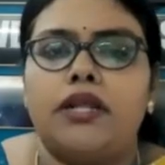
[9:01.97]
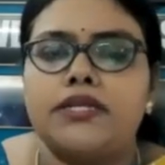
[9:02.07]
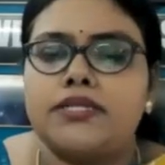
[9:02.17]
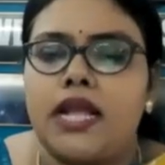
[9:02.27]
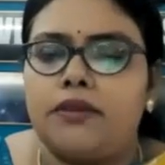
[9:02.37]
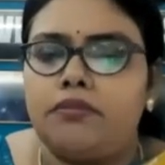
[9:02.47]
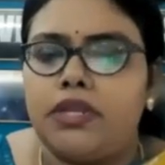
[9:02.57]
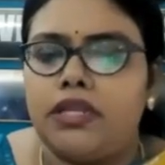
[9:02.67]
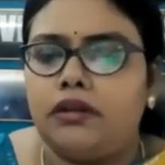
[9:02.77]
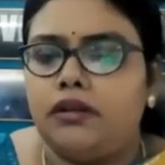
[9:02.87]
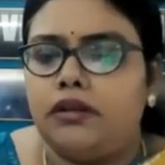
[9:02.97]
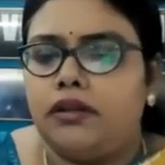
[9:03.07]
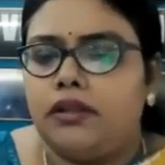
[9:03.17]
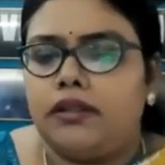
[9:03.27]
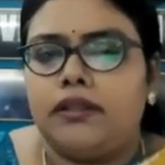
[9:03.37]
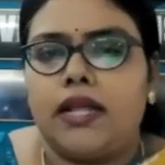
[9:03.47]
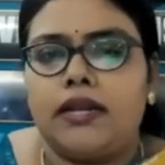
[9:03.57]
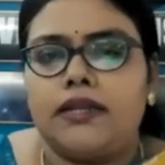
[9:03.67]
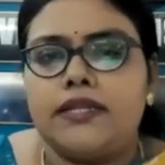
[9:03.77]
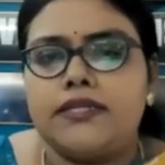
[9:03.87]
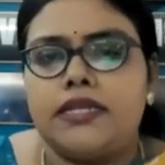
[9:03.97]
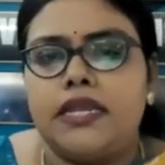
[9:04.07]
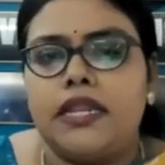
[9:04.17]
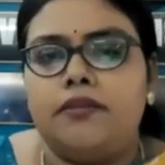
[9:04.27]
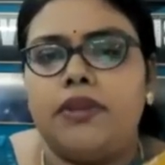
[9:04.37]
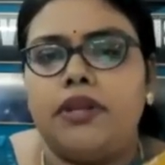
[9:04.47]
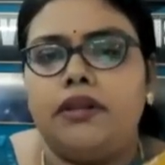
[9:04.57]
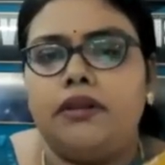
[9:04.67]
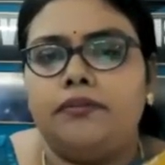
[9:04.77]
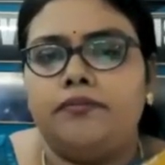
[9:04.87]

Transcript: does that mean? That is limit